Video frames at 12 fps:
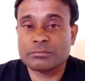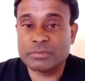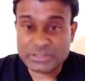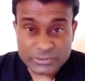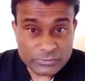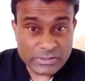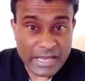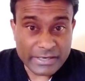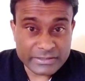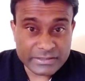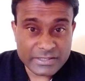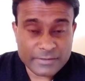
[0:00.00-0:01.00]

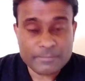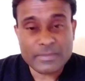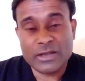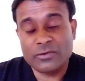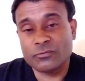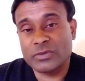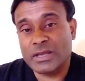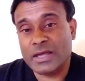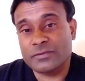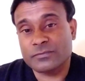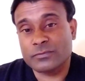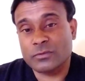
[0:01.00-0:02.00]
particularity, we
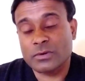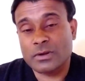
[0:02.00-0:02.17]
have